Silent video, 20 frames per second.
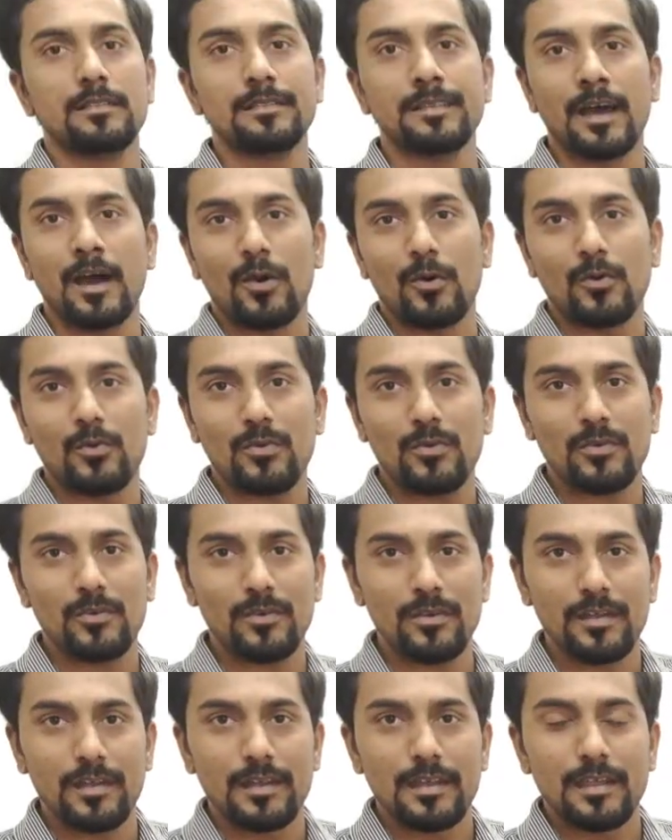
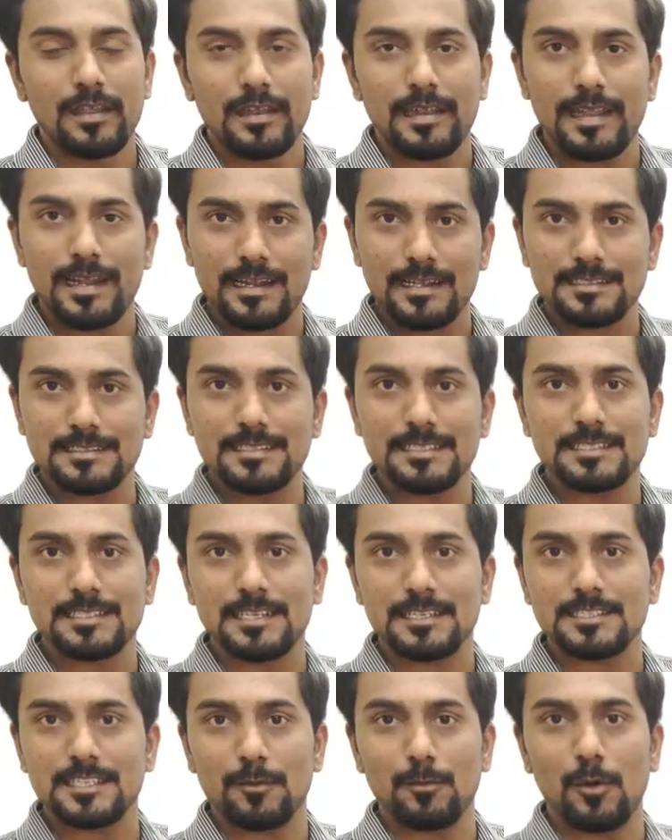Now let us
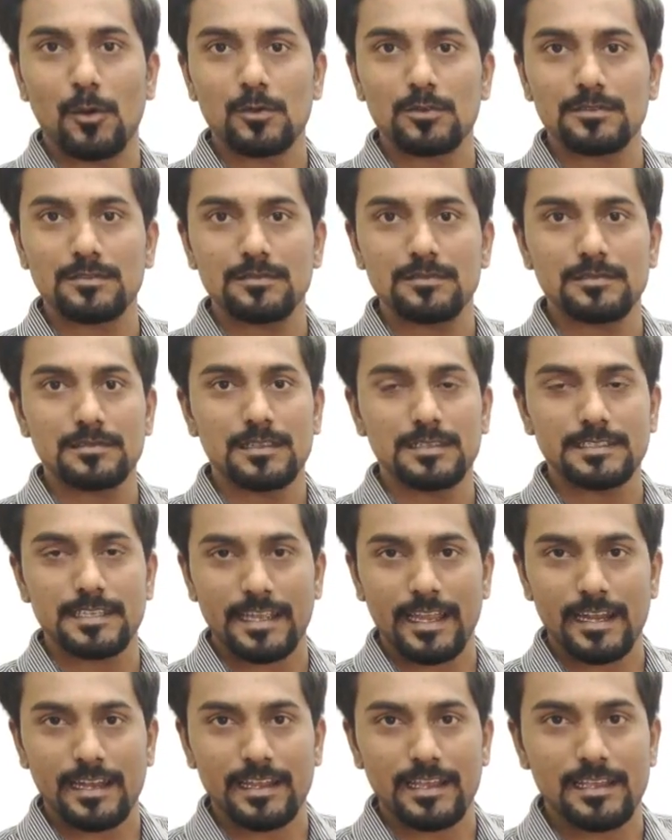discuss about the
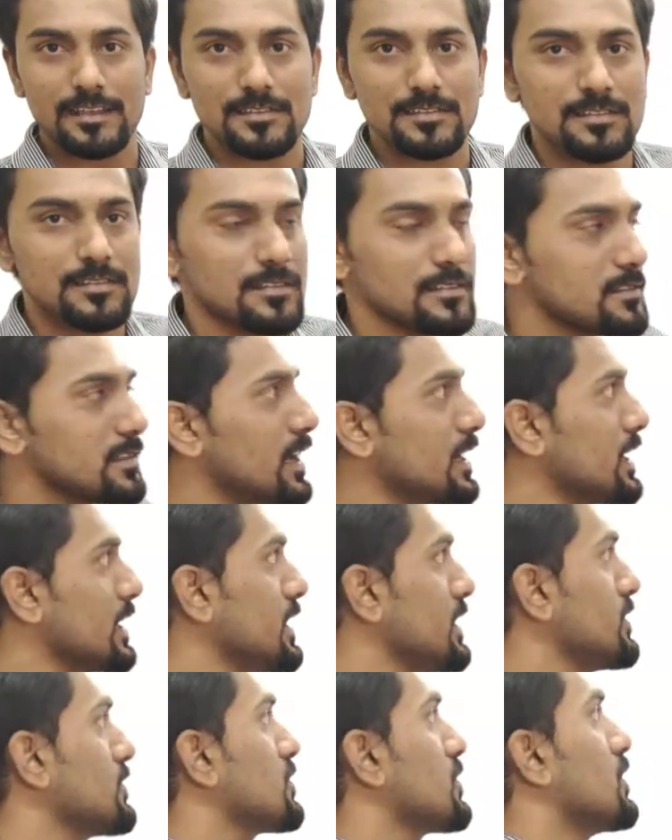second case, that
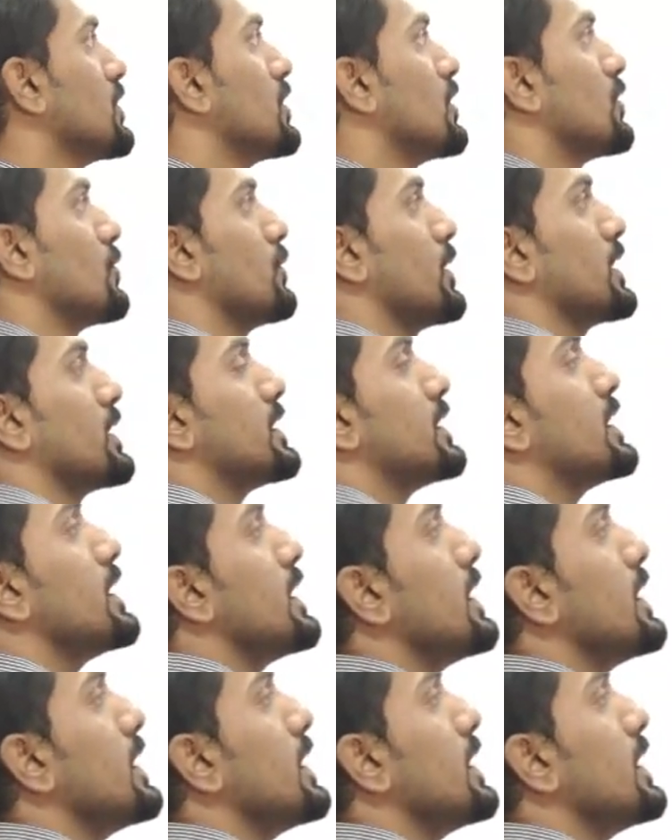is when